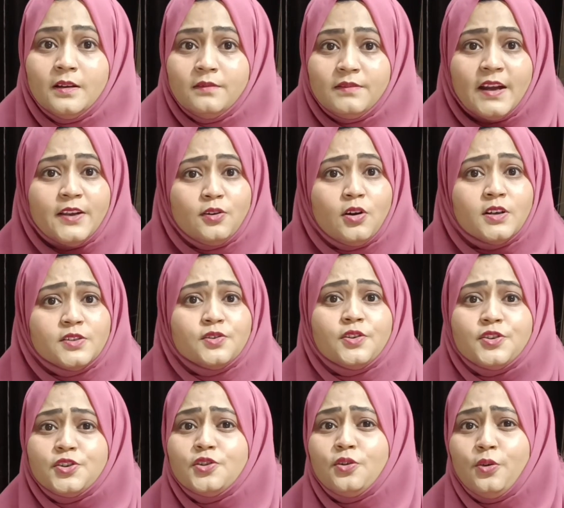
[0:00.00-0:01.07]
Why not
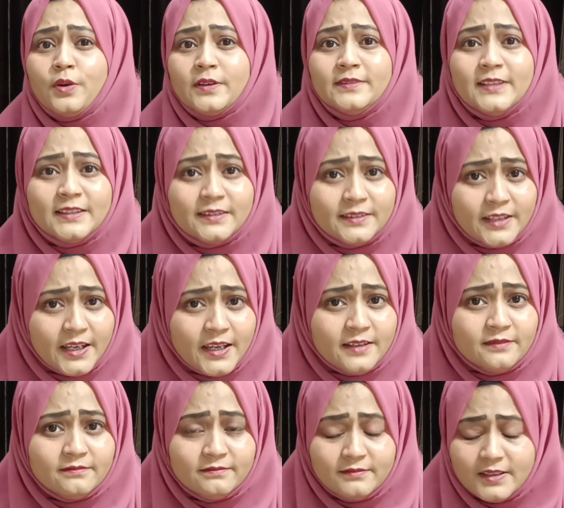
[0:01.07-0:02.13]
so sure? The
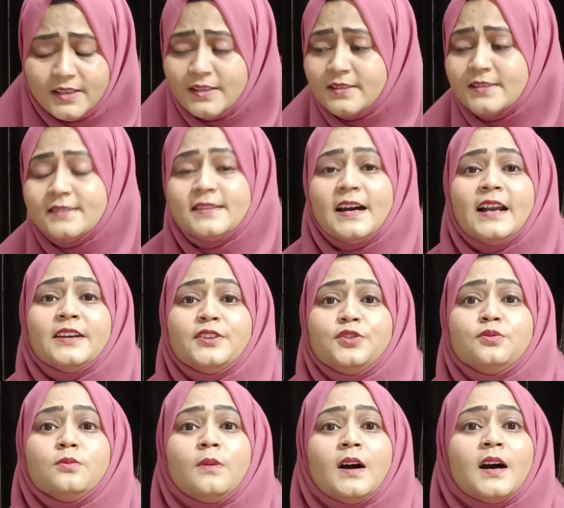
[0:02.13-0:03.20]
thing is that
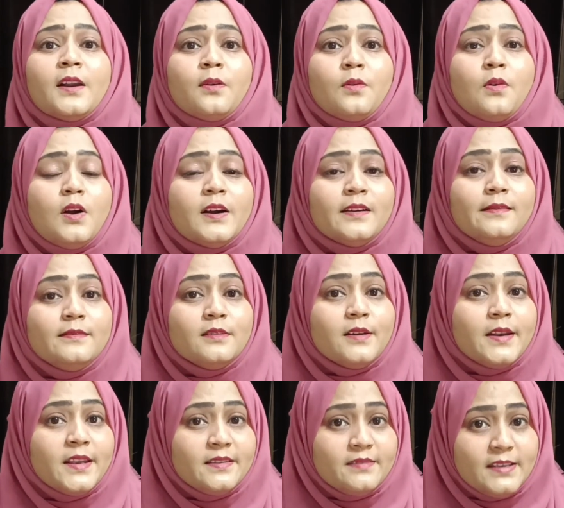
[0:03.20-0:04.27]
you are not
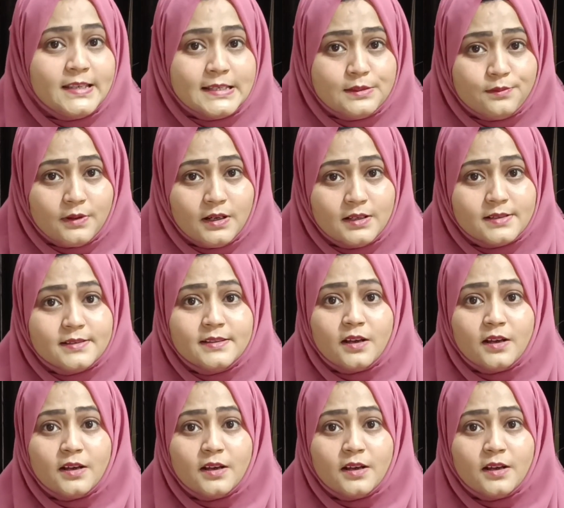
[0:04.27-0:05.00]
learning these words.